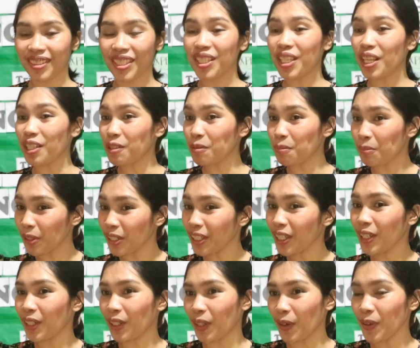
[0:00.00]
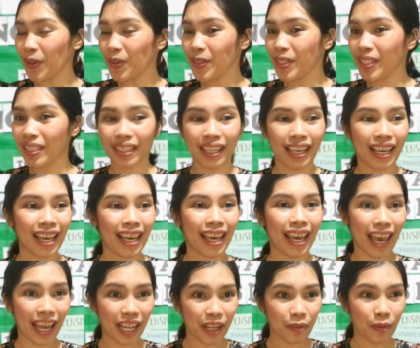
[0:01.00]
That's pretty close.
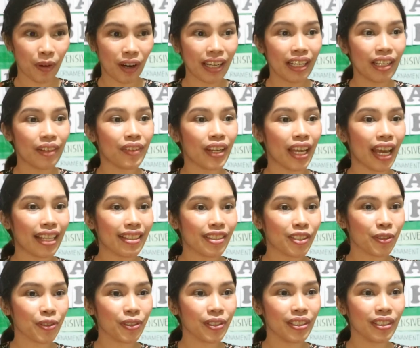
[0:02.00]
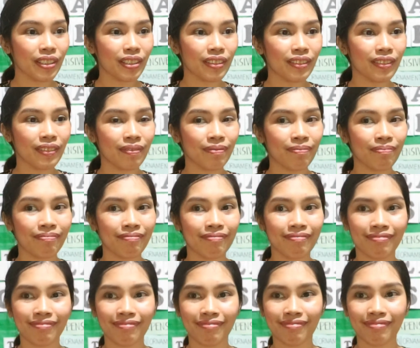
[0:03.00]
Anyone have the answer?
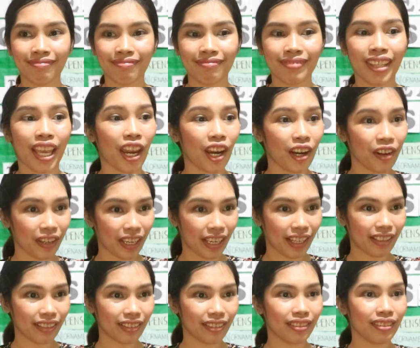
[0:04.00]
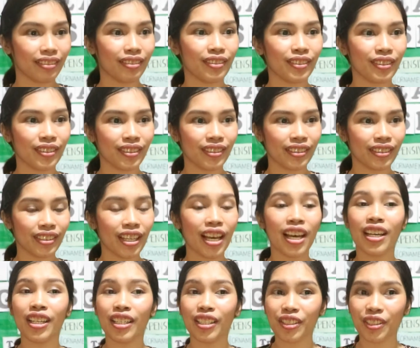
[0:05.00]
Ariel.
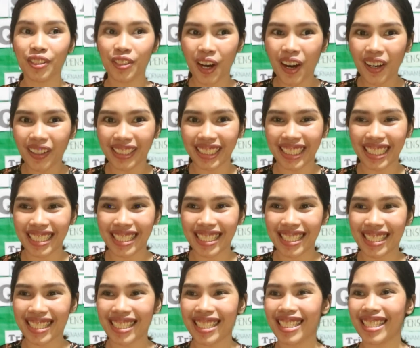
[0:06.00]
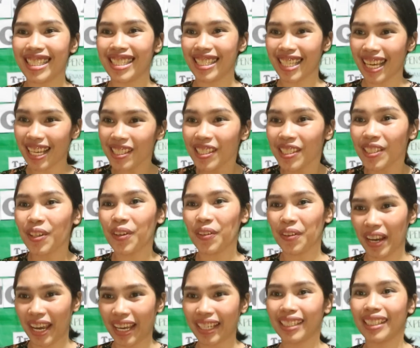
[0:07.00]
Chocolates. That's
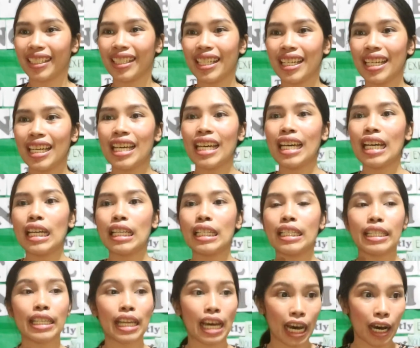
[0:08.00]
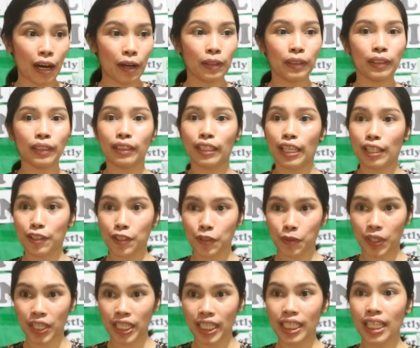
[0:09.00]
correct. Now, let's
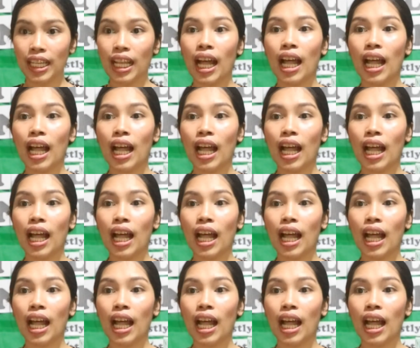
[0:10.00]
read.